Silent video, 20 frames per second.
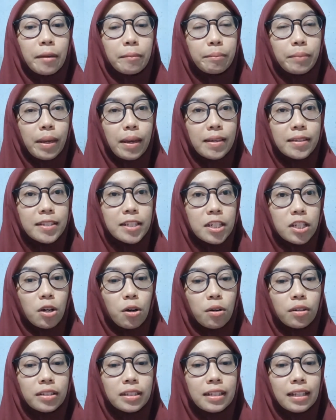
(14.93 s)
based
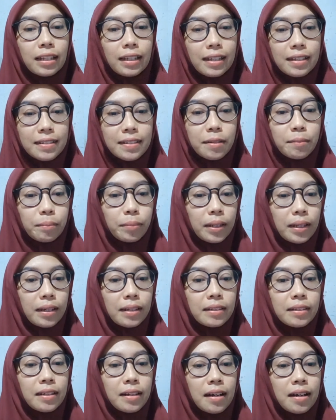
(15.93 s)
on the lesson
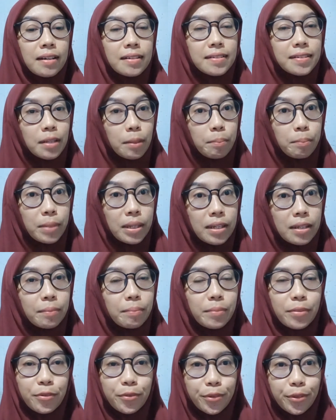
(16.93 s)
plan that I submitted
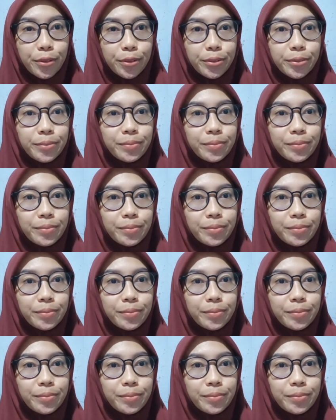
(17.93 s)
before.